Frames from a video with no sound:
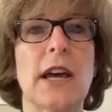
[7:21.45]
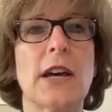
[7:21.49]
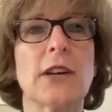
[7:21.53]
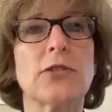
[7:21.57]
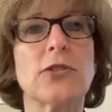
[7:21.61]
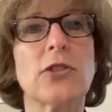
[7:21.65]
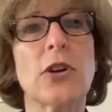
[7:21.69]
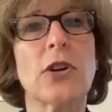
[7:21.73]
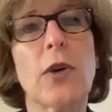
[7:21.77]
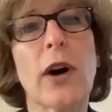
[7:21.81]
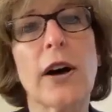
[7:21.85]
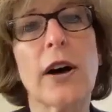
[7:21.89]

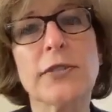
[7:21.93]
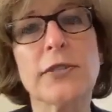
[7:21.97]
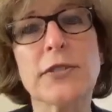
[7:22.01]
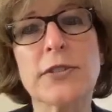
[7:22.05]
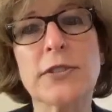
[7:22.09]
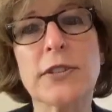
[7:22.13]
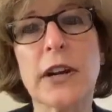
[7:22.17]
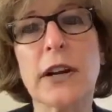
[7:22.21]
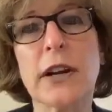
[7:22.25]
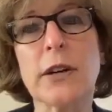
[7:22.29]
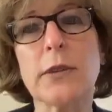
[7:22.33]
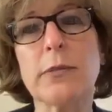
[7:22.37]
So I'll
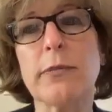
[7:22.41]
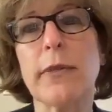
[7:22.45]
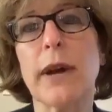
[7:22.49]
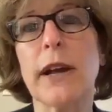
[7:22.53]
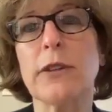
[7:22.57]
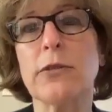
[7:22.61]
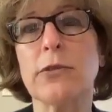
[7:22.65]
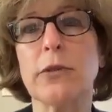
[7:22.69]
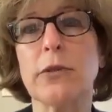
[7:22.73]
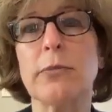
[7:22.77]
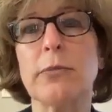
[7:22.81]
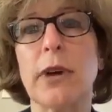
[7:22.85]
start
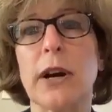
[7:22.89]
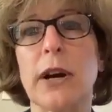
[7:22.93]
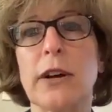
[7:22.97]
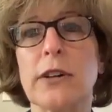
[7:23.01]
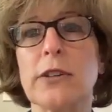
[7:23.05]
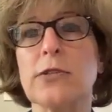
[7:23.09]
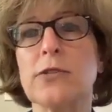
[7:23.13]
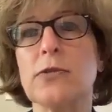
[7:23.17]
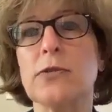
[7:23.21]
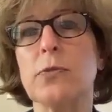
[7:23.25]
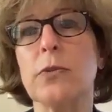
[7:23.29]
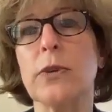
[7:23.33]
my
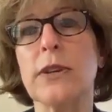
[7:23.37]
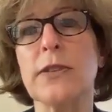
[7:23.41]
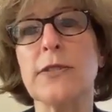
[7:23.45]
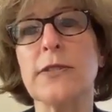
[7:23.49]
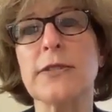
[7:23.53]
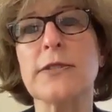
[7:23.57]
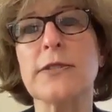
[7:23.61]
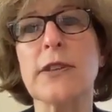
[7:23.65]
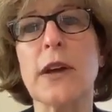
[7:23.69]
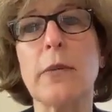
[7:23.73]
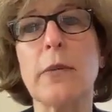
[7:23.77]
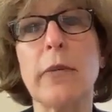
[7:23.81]
remarks with
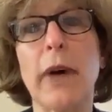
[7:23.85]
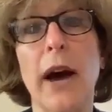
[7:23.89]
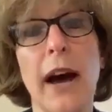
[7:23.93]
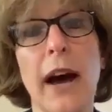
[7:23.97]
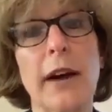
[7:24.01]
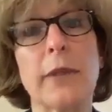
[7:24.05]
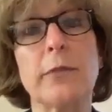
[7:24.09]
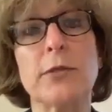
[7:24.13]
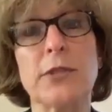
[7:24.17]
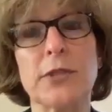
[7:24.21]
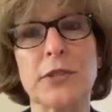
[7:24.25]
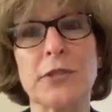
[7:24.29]
some
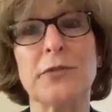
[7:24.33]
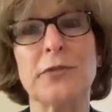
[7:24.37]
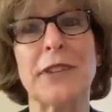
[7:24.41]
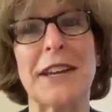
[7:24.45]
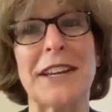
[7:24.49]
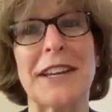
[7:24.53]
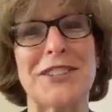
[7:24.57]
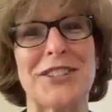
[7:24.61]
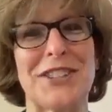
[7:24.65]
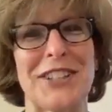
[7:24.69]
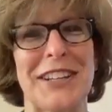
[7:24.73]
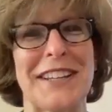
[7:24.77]

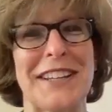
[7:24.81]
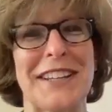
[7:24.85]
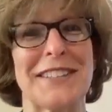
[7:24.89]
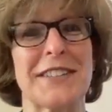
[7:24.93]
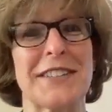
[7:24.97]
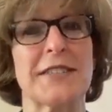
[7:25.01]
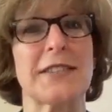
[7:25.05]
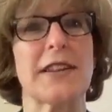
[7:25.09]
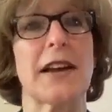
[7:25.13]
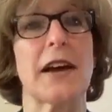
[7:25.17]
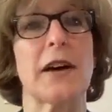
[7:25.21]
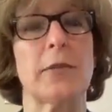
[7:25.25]
observations